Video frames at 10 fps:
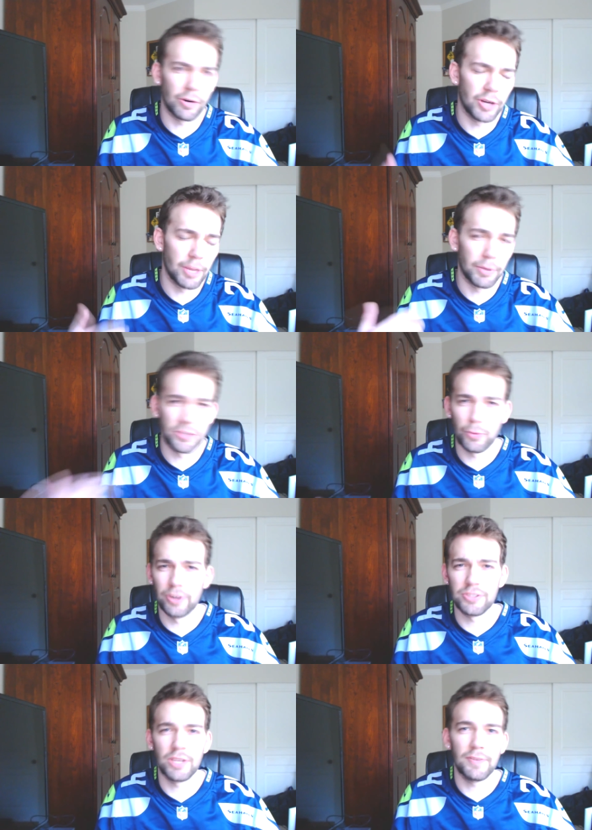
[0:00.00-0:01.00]
or him on
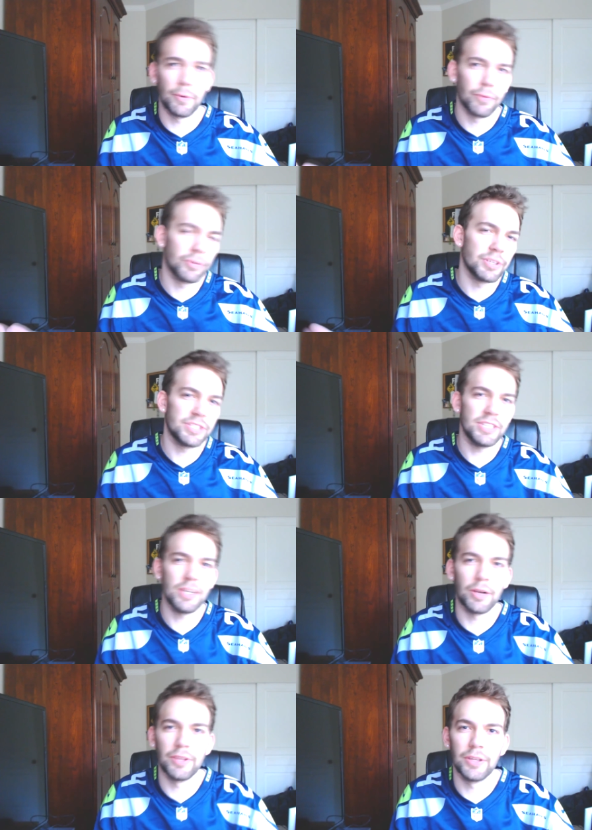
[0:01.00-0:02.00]
Twitter and stuff, you won't really
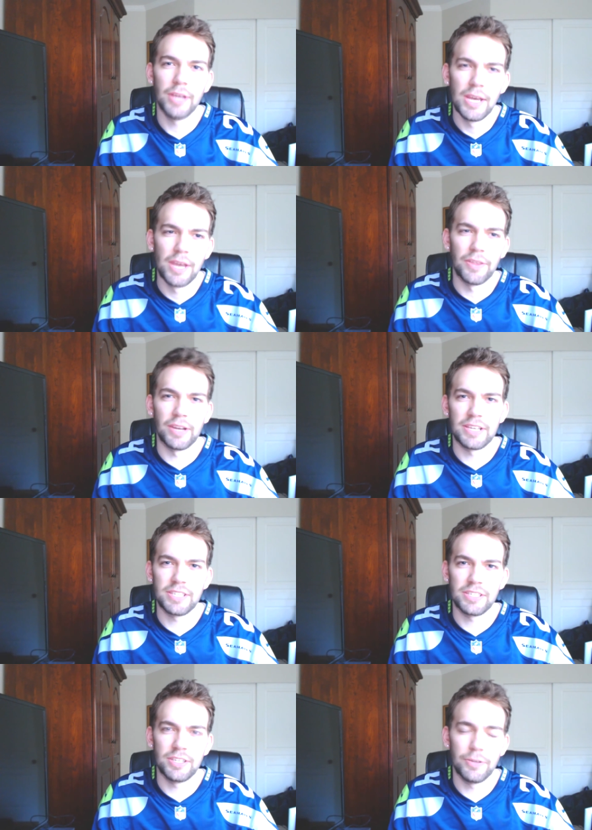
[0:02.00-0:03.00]
see all the nice
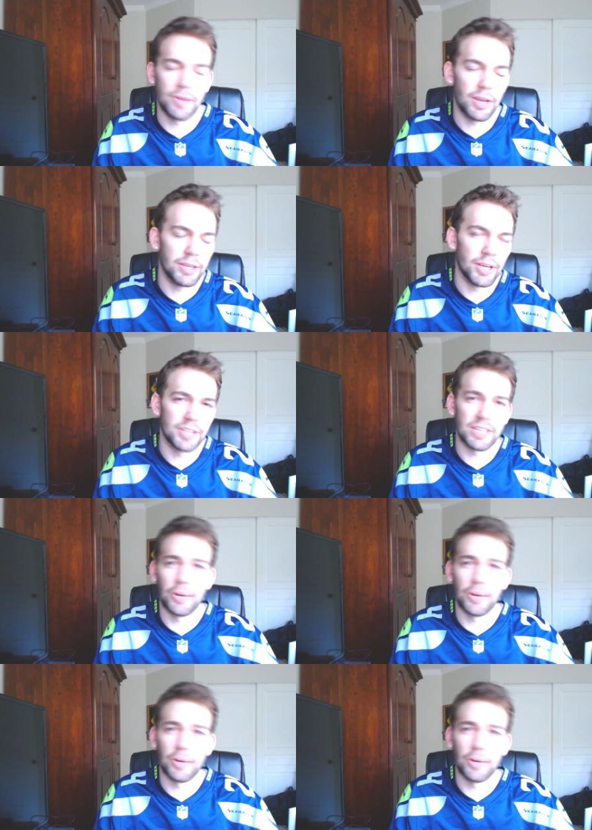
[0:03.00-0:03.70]
things he does.